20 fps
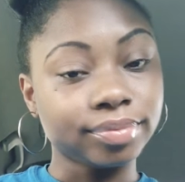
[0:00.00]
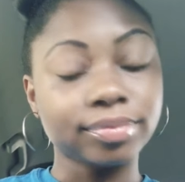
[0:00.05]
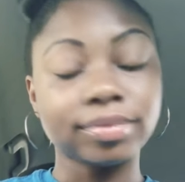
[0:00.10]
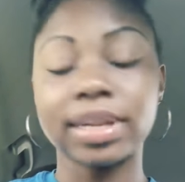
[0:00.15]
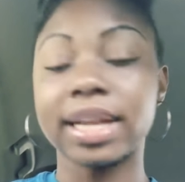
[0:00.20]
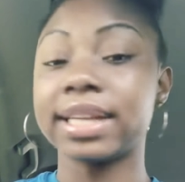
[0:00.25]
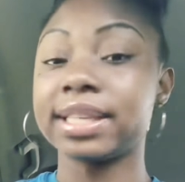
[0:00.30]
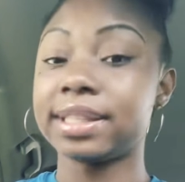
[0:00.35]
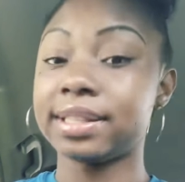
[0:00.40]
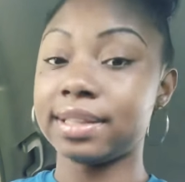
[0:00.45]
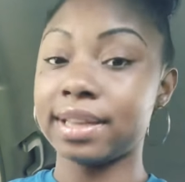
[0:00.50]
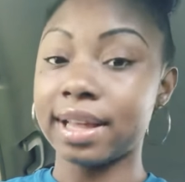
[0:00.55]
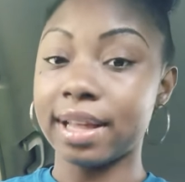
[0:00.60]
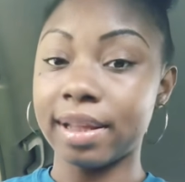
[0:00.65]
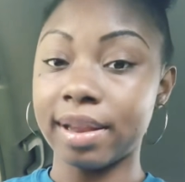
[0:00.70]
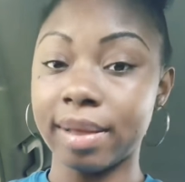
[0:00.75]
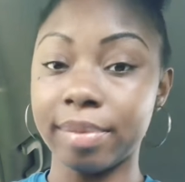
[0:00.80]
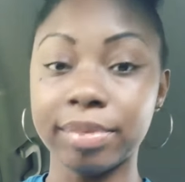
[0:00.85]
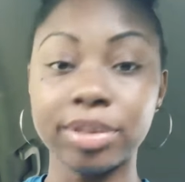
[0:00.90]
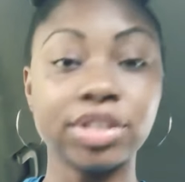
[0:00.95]

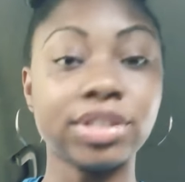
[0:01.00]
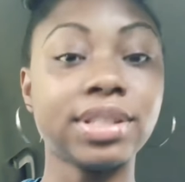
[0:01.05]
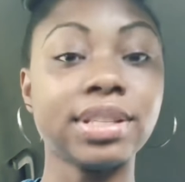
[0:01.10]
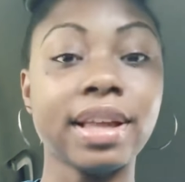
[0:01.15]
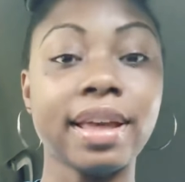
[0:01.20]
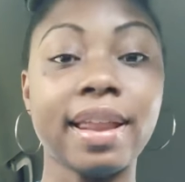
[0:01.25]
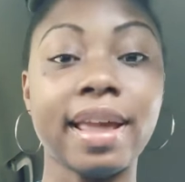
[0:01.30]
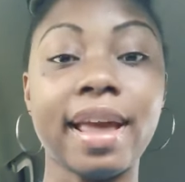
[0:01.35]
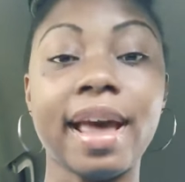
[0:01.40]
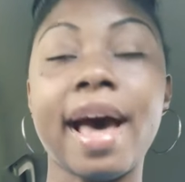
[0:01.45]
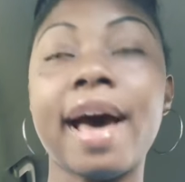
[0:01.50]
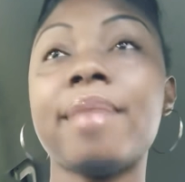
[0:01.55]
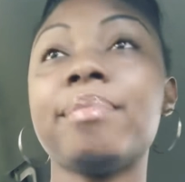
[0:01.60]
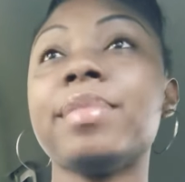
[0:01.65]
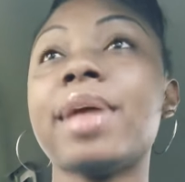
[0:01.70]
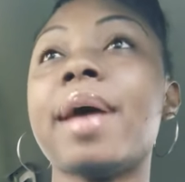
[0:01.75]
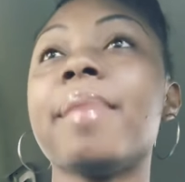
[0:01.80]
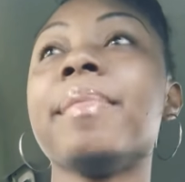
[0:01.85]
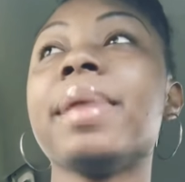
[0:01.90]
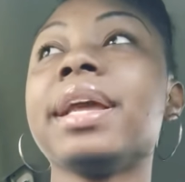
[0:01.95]
Let me just say that I'm
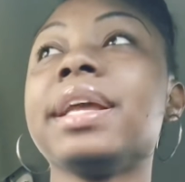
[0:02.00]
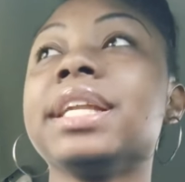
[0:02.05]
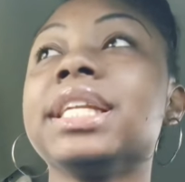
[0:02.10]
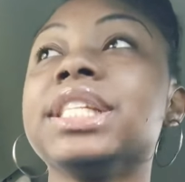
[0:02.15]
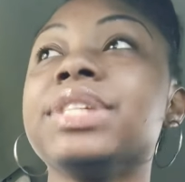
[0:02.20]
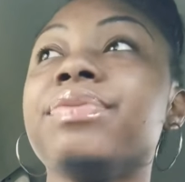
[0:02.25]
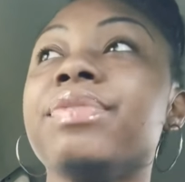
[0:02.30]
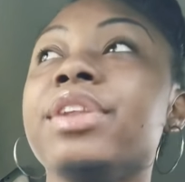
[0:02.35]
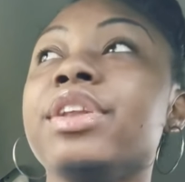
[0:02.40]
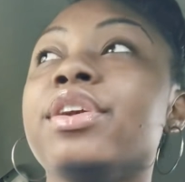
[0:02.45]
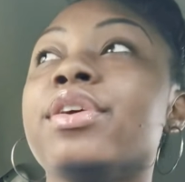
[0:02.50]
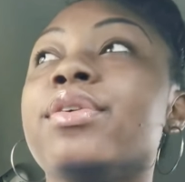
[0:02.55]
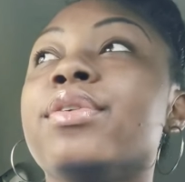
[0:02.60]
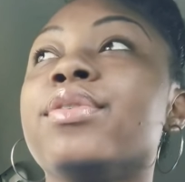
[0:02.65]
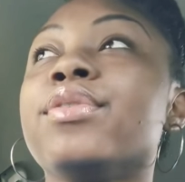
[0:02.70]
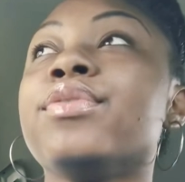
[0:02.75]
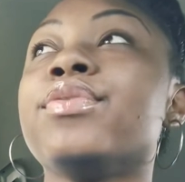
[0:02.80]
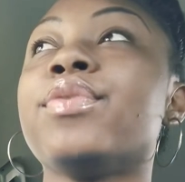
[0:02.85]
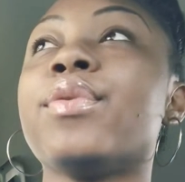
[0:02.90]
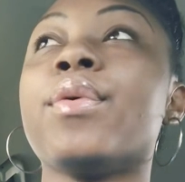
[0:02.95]
not making this
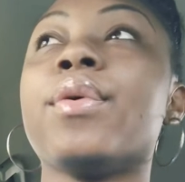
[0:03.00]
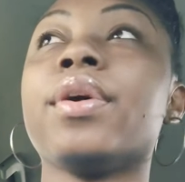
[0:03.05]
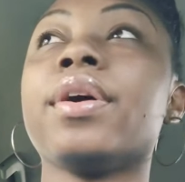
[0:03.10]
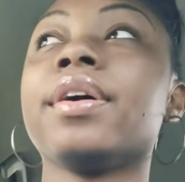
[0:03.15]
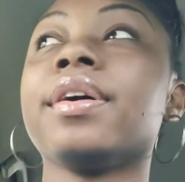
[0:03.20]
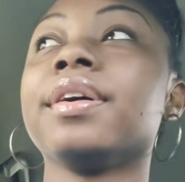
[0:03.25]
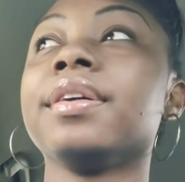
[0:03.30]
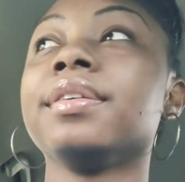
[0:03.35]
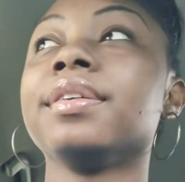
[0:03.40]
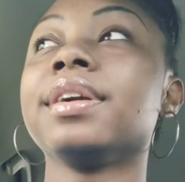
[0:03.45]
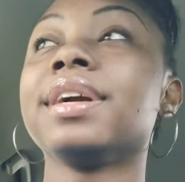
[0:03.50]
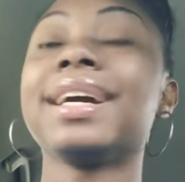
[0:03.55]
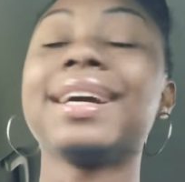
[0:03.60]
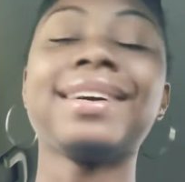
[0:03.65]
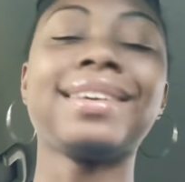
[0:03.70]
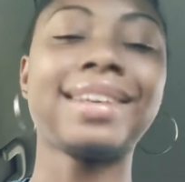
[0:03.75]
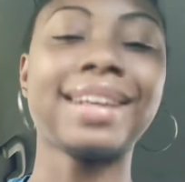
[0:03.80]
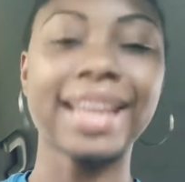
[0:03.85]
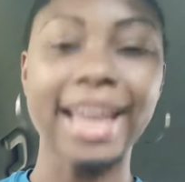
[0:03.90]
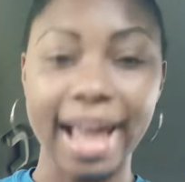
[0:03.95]
video for
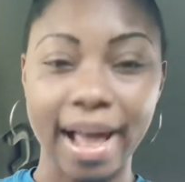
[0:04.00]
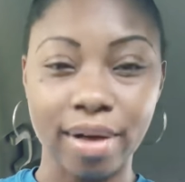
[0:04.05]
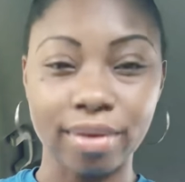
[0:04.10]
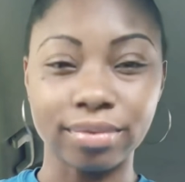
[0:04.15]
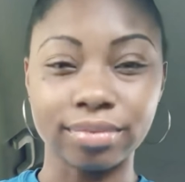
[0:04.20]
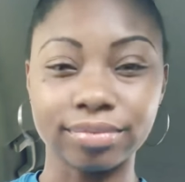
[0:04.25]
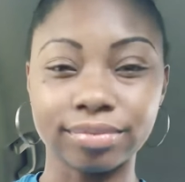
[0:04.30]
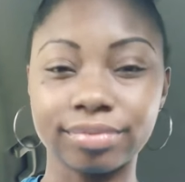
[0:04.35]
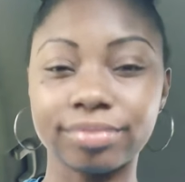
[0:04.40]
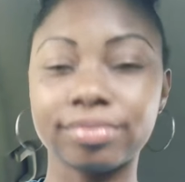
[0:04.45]
clout,